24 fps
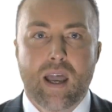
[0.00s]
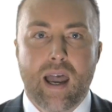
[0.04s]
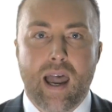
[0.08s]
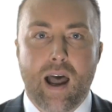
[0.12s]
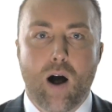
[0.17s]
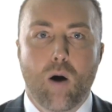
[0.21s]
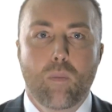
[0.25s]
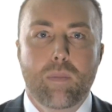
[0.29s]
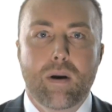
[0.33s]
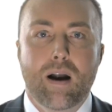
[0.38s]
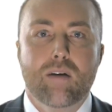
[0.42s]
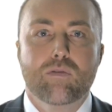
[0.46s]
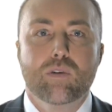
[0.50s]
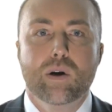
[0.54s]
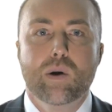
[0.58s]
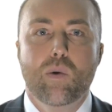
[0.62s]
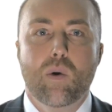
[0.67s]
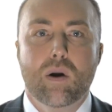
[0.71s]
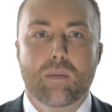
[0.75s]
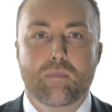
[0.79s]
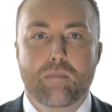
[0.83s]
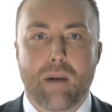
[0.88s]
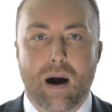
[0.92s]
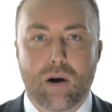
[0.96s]
Help
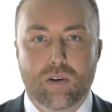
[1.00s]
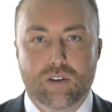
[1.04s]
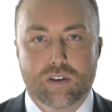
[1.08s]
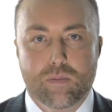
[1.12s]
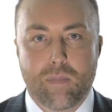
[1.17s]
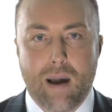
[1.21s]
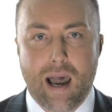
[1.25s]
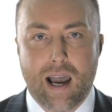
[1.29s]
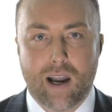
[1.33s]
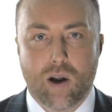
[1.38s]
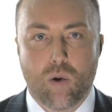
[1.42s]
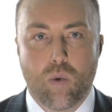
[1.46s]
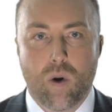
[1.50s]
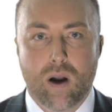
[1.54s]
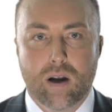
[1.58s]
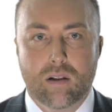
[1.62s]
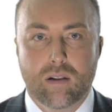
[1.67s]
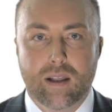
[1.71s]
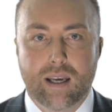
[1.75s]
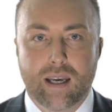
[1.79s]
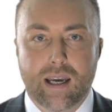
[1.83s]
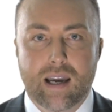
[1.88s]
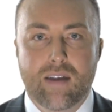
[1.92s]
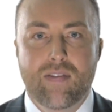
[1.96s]
everyone bounce back
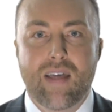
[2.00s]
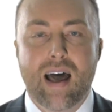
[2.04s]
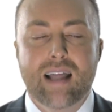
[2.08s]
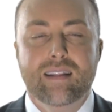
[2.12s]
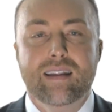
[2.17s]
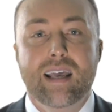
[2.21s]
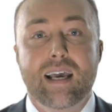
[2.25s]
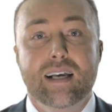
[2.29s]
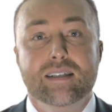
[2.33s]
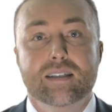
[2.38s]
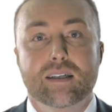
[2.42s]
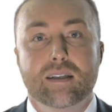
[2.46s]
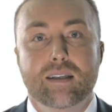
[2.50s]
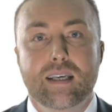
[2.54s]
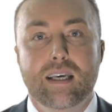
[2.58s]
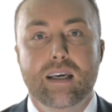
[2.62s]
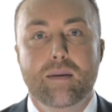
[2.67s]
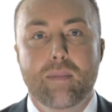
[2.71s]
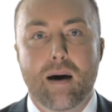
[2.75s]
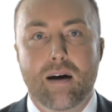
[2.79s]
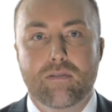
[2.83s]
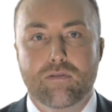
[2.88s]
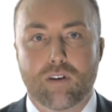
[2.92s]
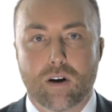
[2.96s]
quickly, and that takes a
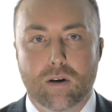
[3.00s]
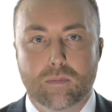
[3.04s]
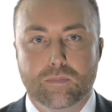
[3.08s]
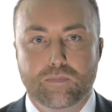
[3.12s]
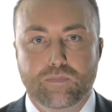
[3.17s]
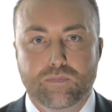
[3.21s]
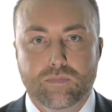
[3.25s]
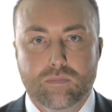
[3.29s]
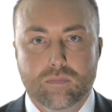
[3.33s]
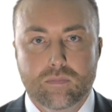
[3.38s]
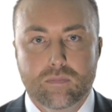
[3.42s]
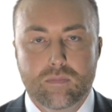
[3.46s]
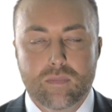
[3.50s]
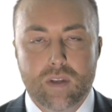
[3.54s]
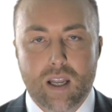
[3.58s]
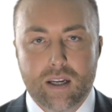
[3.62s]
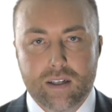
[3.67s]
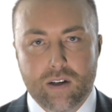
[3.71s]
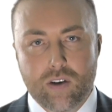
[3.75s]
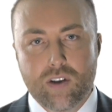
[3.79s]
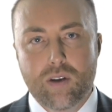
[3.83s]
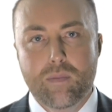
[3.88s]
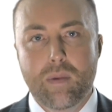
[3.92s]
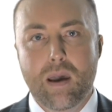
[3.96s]
team effort.
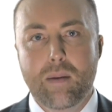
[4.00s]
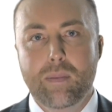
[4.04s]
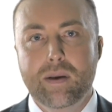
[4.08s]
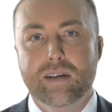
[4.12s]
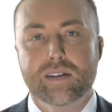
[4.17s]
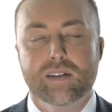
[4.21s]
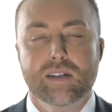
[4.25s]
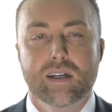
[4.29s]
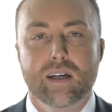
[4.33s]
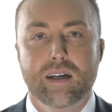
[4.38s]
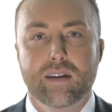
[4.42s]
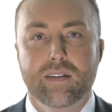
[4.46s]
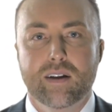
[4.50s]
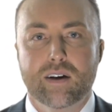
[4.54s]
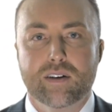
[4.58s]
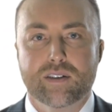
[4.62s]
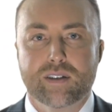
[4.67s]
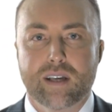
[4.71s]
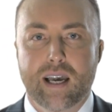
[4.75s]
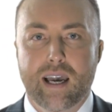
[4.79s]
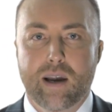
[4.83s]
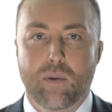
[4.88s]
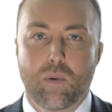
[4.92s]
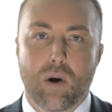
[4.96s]
Now, you may be sitting there
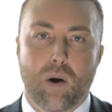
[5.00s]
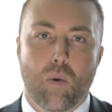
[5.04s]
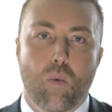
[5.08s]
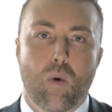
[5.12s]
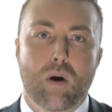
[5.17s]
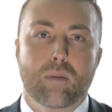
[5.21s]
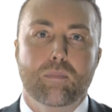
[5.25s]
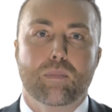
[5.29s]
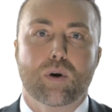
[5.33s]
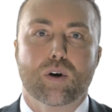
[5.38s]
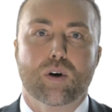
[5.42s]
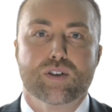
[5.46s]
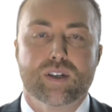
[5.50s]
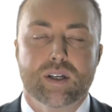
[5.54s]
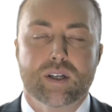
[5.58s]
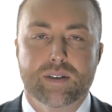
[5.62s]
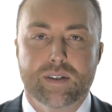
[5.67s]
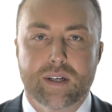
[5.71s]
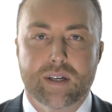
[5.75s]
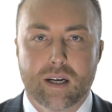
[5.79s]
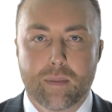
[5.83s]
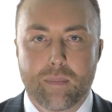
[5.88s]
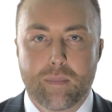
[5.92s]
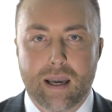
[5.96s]
saying, well, one person
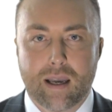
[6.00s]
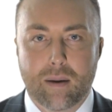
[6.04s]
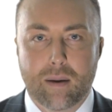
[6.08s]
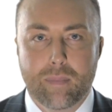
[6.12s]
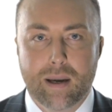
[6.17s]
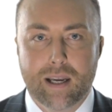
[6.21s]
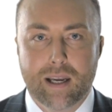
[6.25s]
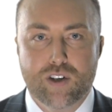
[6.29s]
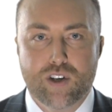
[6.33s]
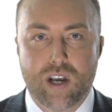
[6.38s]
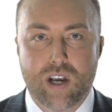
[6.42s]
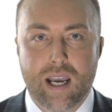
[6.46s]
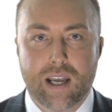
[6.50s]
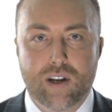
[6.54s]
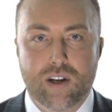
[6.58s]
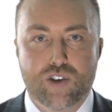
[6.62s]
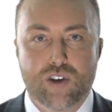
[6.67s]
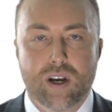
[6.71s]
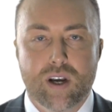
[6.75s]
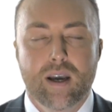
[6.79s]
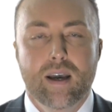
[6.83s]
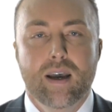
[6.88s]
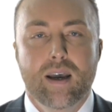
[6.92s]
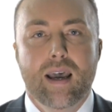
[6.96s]
isn't going to make a big
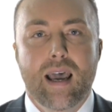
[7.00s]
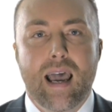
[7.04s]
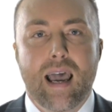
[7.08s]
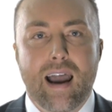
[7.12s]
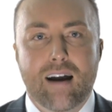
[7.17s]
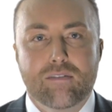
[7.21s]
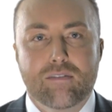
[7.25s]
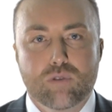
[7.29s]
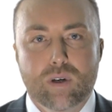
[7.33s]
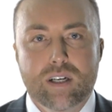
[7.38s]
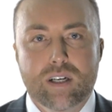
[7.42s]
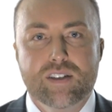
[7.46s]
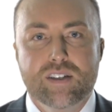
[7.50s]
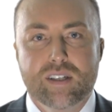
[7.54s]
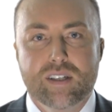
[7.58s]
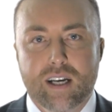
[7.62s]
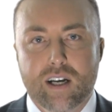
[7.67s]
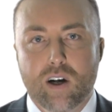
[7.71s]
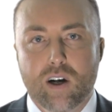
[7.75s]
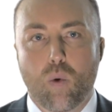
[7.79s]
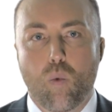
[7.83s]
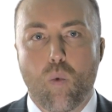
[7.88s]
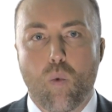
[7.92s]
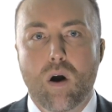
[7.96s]
change. Every
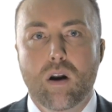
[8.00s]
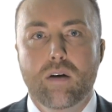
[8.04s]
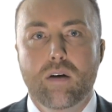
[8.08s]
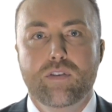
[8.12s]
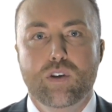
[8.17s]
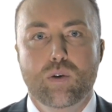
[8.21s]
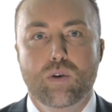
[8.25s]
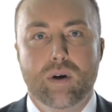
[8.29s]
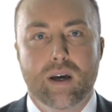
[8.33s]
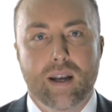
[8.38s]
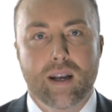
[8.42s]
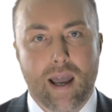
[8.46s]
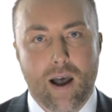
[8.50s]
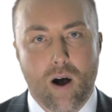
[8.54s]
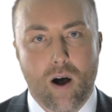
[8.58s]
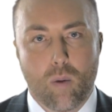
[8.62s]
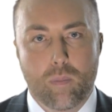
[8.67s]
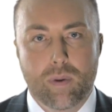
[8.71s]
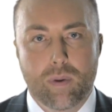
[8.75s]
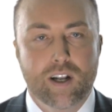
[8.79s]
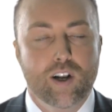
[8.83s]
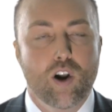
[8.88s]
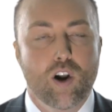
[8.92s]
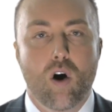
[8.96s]
single one of you can
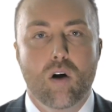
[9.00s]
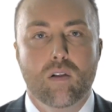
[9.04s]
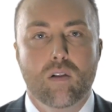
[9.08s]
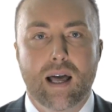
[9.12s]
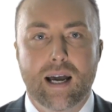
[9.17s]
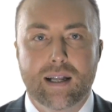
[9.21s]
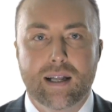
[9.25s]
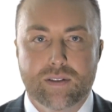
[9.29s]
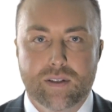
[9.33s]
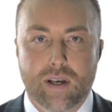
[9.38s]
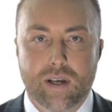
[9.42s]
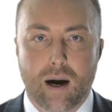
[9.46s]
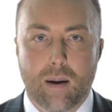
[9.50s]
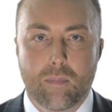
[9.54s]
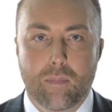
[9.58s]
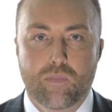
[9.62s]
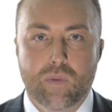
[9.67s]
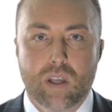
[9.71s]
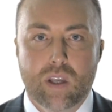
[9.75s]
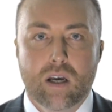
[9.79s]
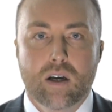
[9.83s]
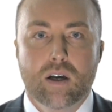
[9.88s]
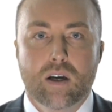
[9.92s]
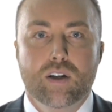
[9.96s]
help, and it all adds up.
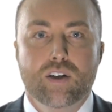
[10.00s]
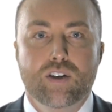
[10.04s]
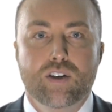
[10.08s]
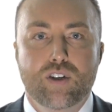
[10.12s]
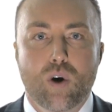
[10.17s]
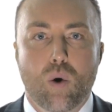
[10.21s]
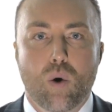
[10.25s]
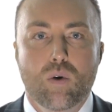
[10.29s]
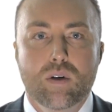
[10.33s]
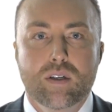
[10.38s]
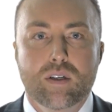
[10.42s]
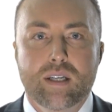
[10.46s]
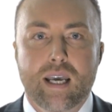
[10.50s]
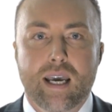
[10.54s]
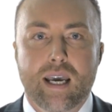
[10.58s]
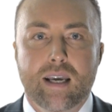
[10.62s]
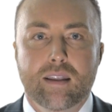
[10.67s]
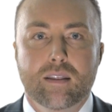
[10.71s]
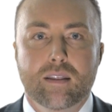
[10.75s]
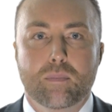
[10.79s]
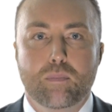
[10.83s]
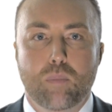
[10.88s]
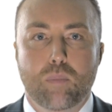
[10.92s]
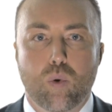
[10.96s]
Don't
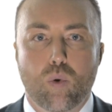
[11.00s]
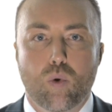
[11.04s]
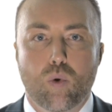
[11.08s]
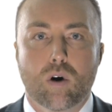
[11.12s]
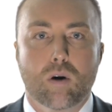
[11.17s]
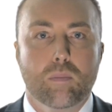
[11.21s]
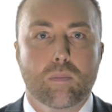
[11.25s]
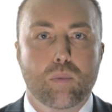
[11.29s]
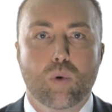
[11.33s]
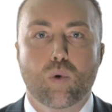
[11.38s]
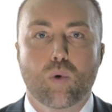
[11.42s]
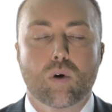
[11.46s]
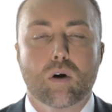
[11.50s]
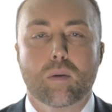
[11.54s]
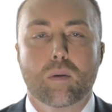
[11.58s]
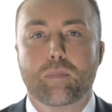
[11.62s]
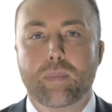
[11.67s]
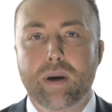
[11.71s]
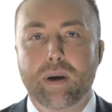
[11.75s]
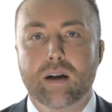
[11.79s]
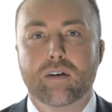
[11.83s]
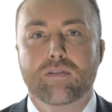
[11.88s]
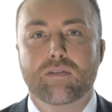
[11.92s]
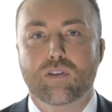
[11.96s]
take the poor,
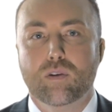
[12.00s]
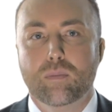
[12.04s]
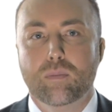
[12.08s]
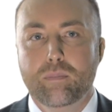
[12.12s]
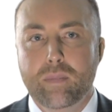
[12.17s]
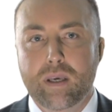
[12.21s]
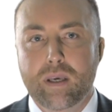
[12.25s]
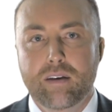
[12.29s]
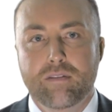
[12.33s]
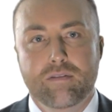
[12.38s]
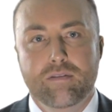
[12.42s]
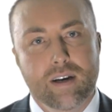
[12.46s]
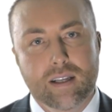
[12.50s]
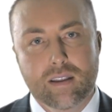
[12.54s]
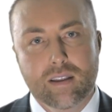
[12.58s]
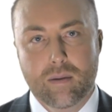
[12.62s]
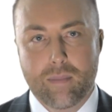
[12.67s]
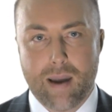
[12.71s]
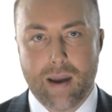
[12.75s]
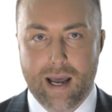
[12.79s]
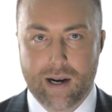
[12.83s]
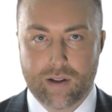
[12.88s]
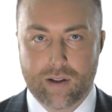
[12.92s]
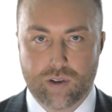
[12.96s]
pitiful me
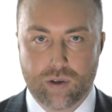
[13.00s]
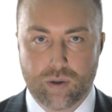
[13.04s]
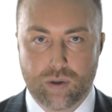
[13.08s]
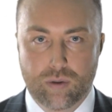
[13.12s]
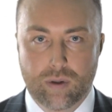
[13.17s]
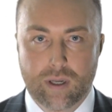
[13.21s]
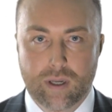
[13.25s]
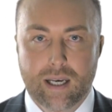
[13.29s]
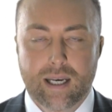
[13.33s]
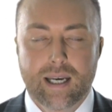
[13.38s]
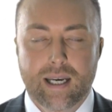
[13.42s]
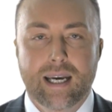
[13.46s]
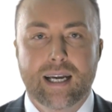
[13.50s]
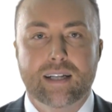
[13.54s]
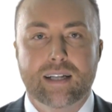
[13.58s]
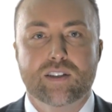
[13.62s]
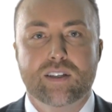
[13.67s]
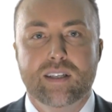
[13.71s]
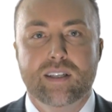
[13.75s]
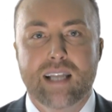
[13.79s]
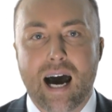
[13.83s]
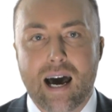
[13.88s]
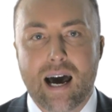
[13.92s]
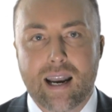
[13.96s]
victim attitude.
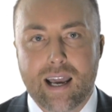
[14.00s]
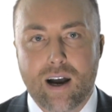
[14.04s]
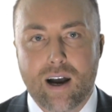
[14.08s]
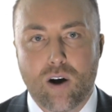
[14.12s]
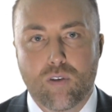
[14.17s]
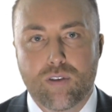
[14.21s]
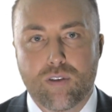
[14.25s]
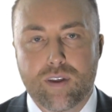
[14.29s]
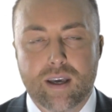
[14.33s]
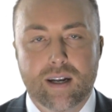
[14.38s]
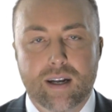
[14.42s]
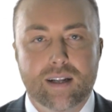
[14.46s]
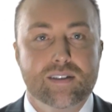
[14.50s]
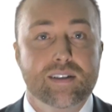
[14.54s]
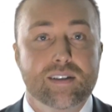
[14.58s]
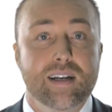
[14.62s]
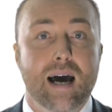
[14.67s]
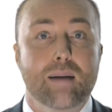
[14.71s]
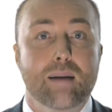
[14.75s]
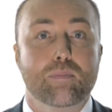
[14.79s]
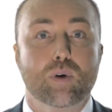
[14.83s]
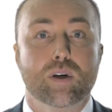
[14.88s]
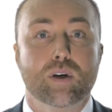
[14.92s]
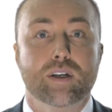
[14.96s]
It's not healthy and it's
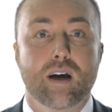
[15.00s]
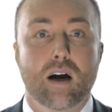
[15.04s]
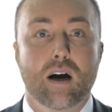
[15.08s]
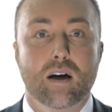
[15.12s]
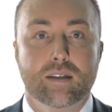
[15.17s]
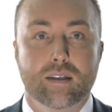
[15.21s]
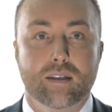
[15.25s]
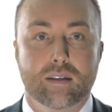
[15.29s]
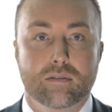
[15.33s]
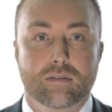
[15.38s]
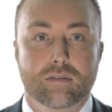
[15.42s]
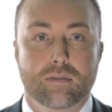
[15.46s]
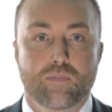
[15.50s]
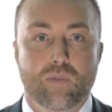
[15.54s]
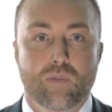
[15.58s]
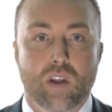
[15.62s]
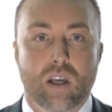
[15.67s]
not productive.